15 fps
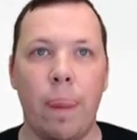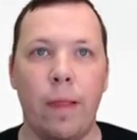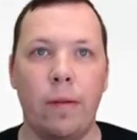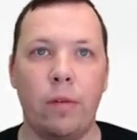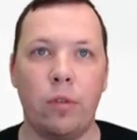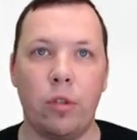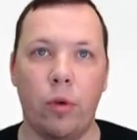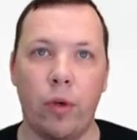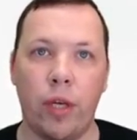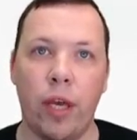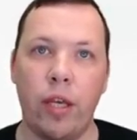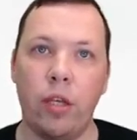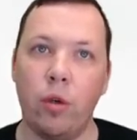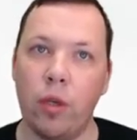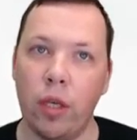So
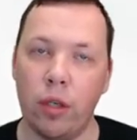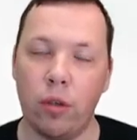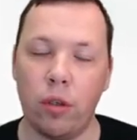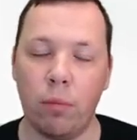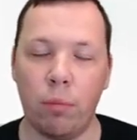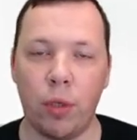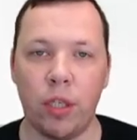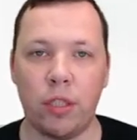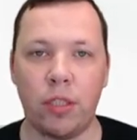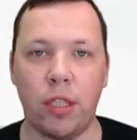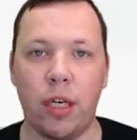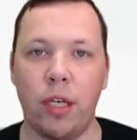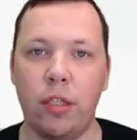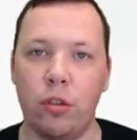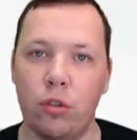again, you click on the plus
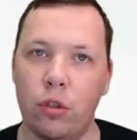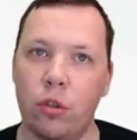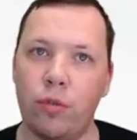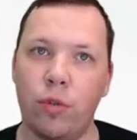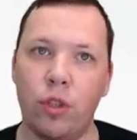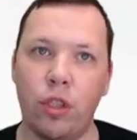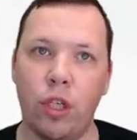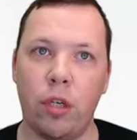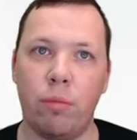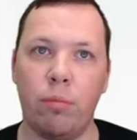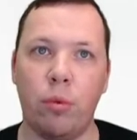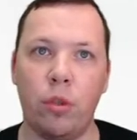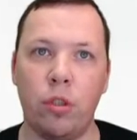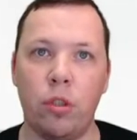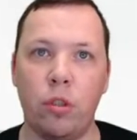sign, you search for
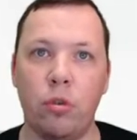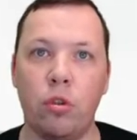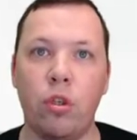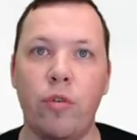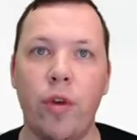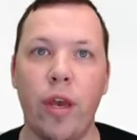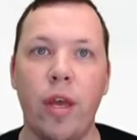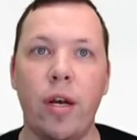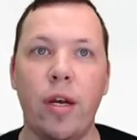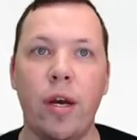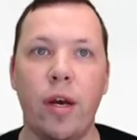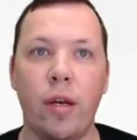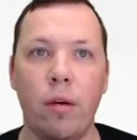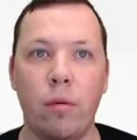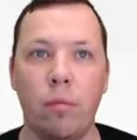SharePoint, you do create an
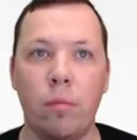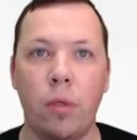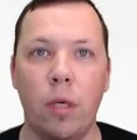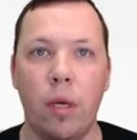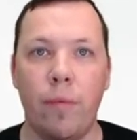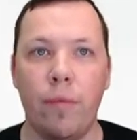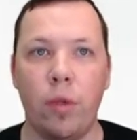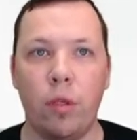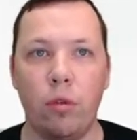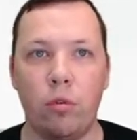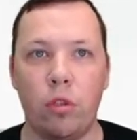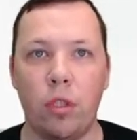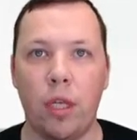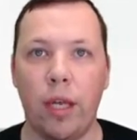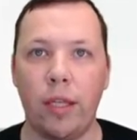item, you
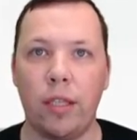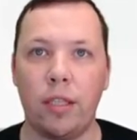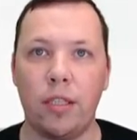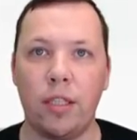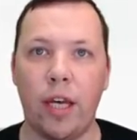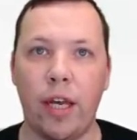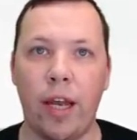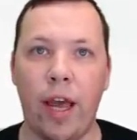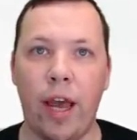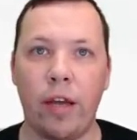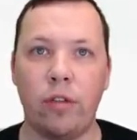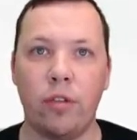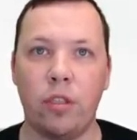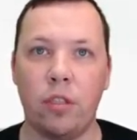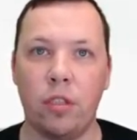select the site
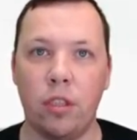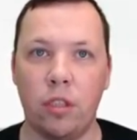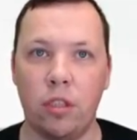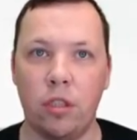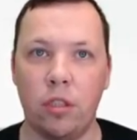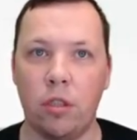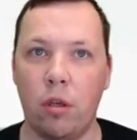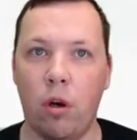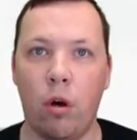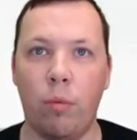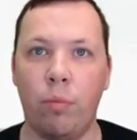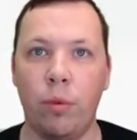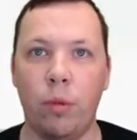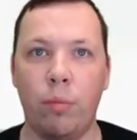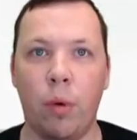address. This is all
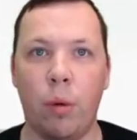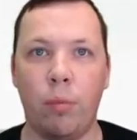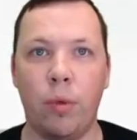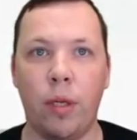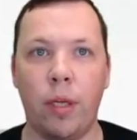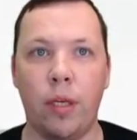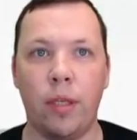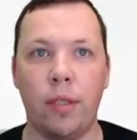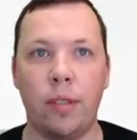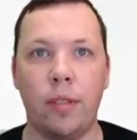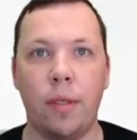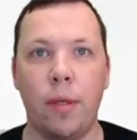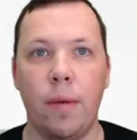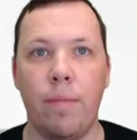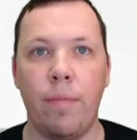pre-populated.
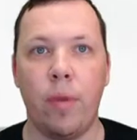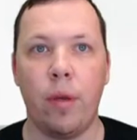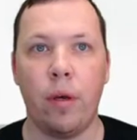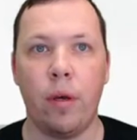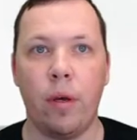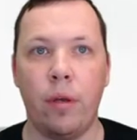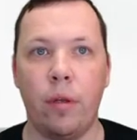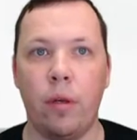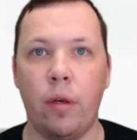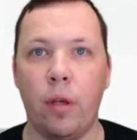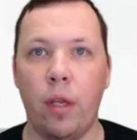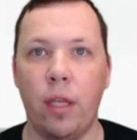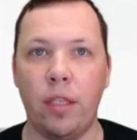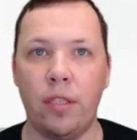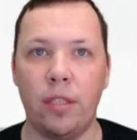The
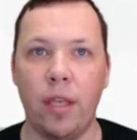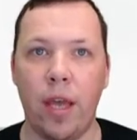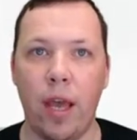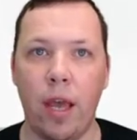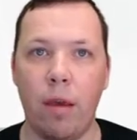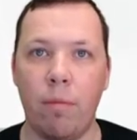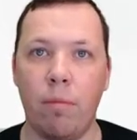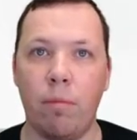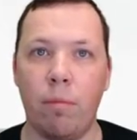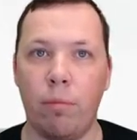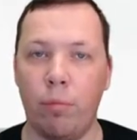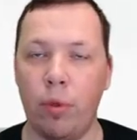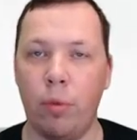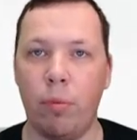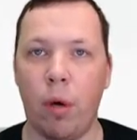list name
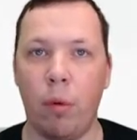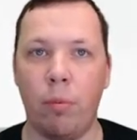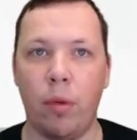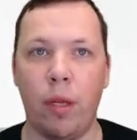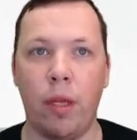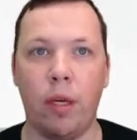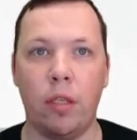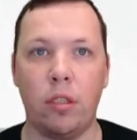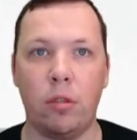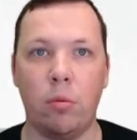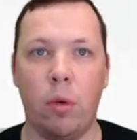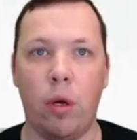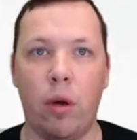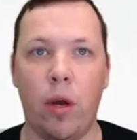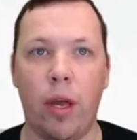pre-populated as
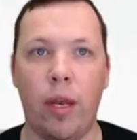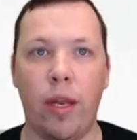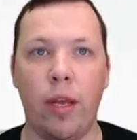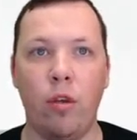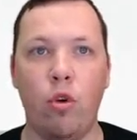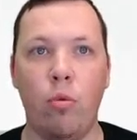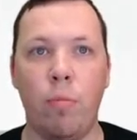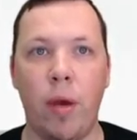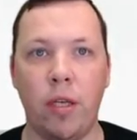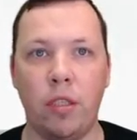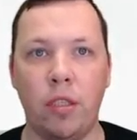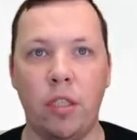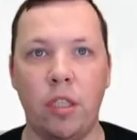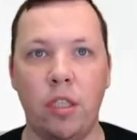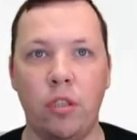well. And then you
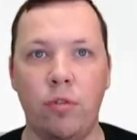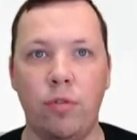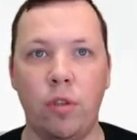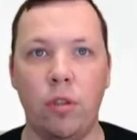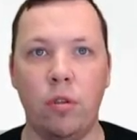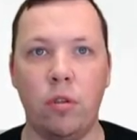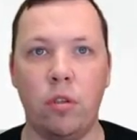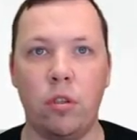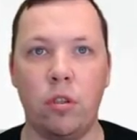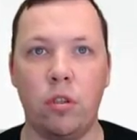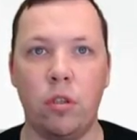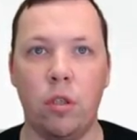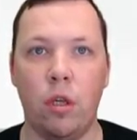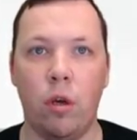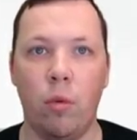match these
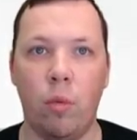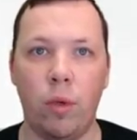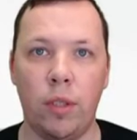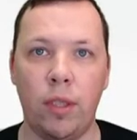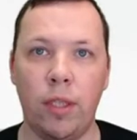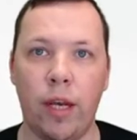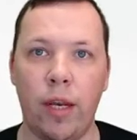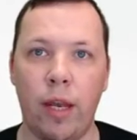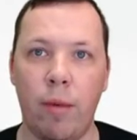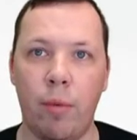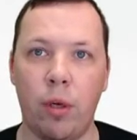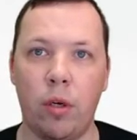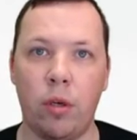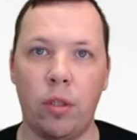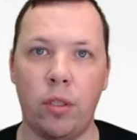fields with the
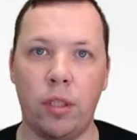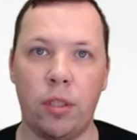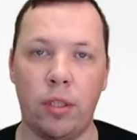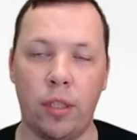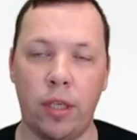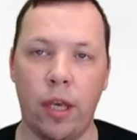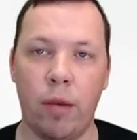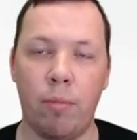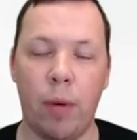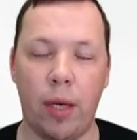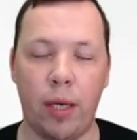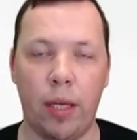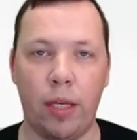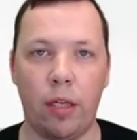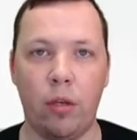dynamic content again by
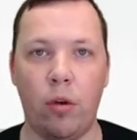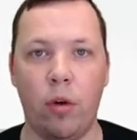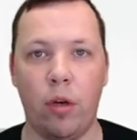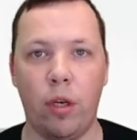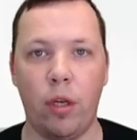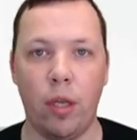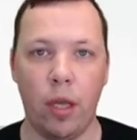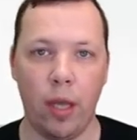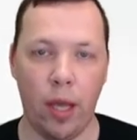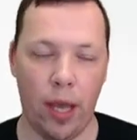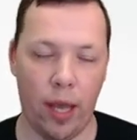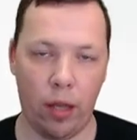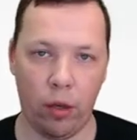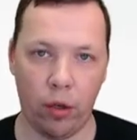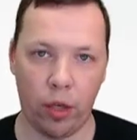clicking on it
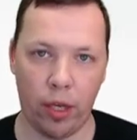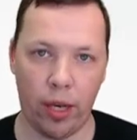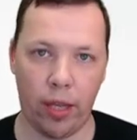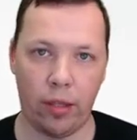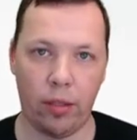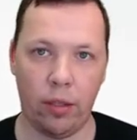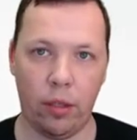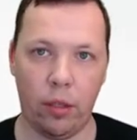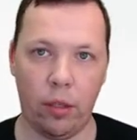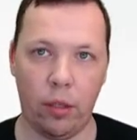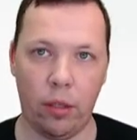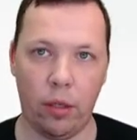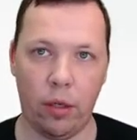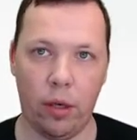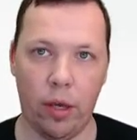and looking at
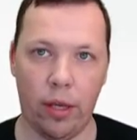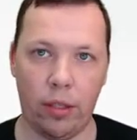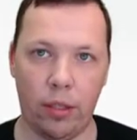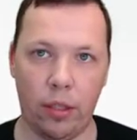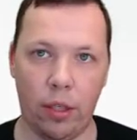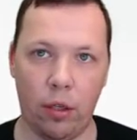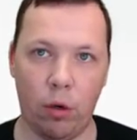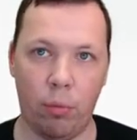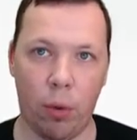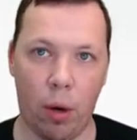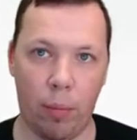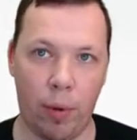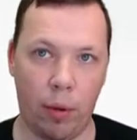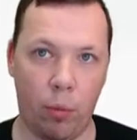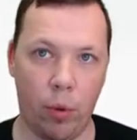the little
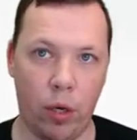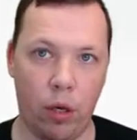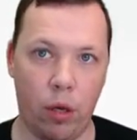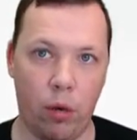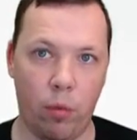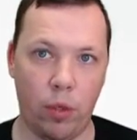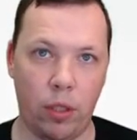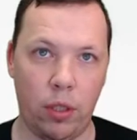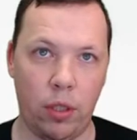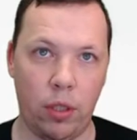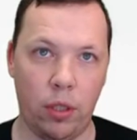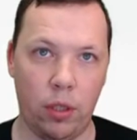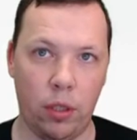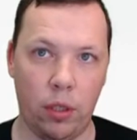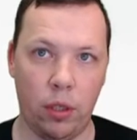pop-out window with
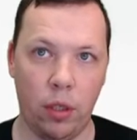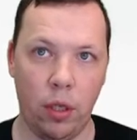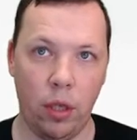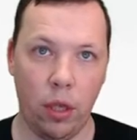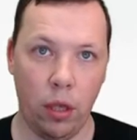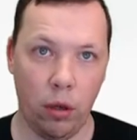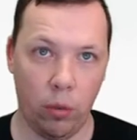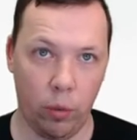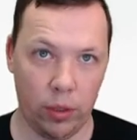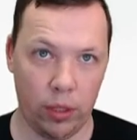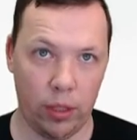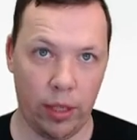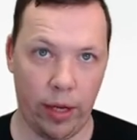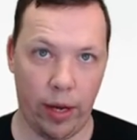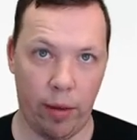
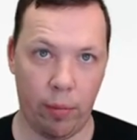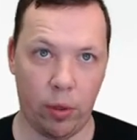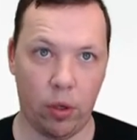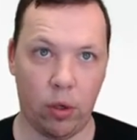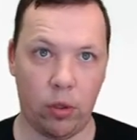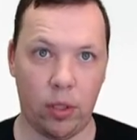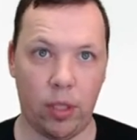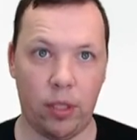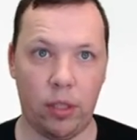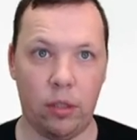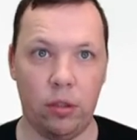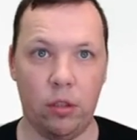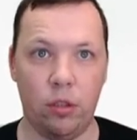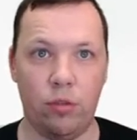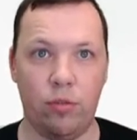the dynamic content, and
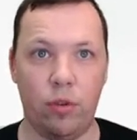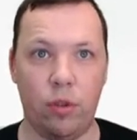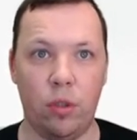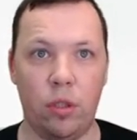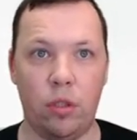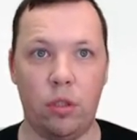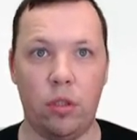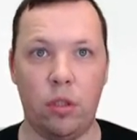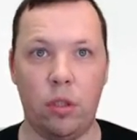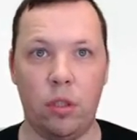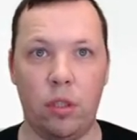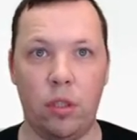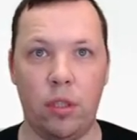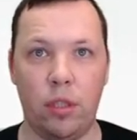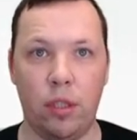you just fill this
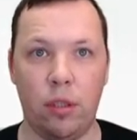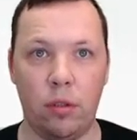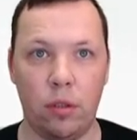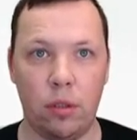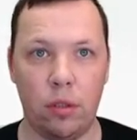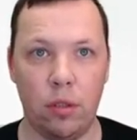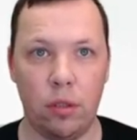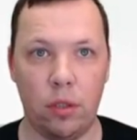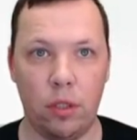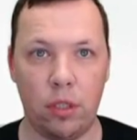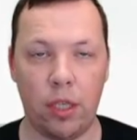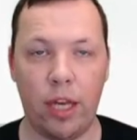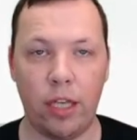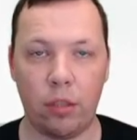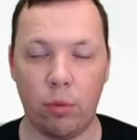out.
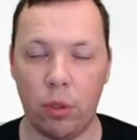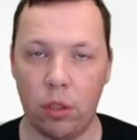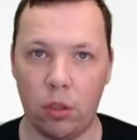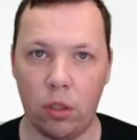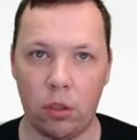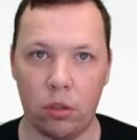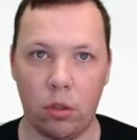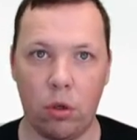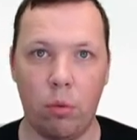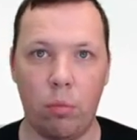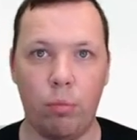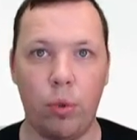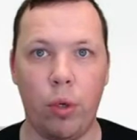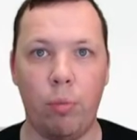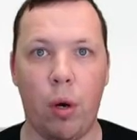This last one is also
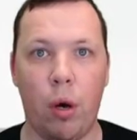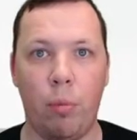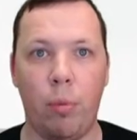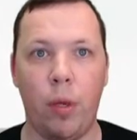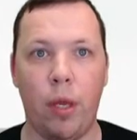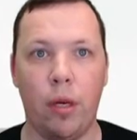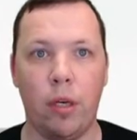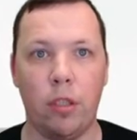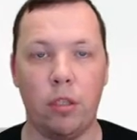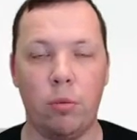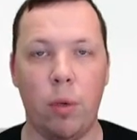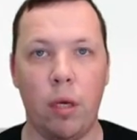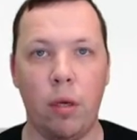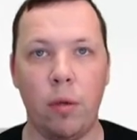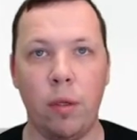pre-populated as
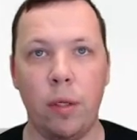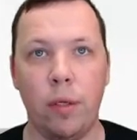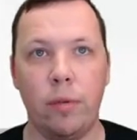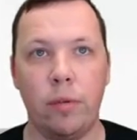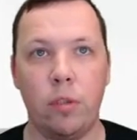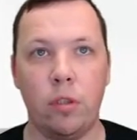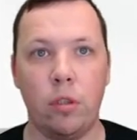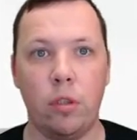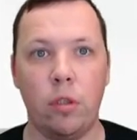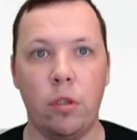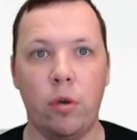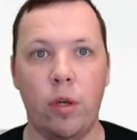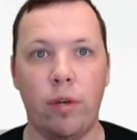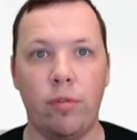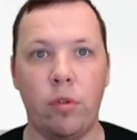well, so you
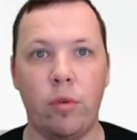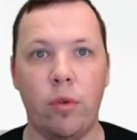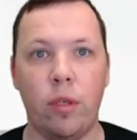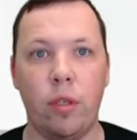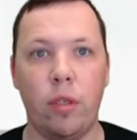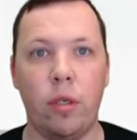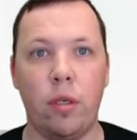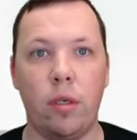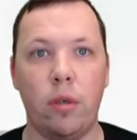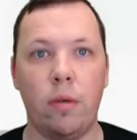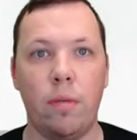don't have to do anything here.